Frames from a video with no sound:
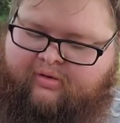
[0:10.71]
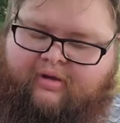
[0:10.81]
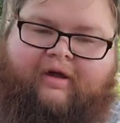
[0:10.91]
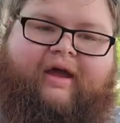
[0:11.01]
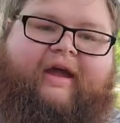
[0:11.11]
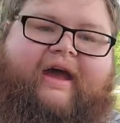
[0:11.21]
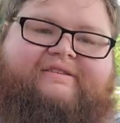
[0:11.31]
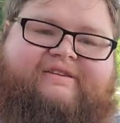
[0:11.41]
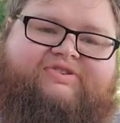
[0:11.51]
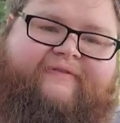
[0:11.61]
Hey guys,
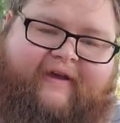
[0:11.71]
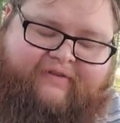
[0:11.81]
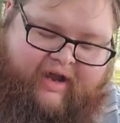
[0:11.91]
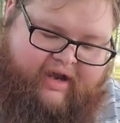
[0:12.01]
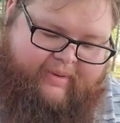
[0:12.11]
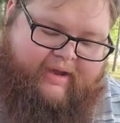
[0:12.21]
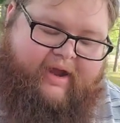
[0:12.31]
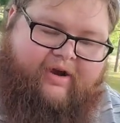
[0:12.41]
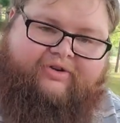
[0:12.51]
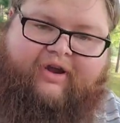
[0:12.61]
it's your favorite anime
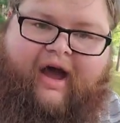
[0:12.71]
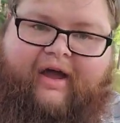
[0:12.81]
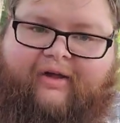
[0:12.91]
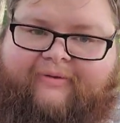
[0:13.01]
character, Kyle,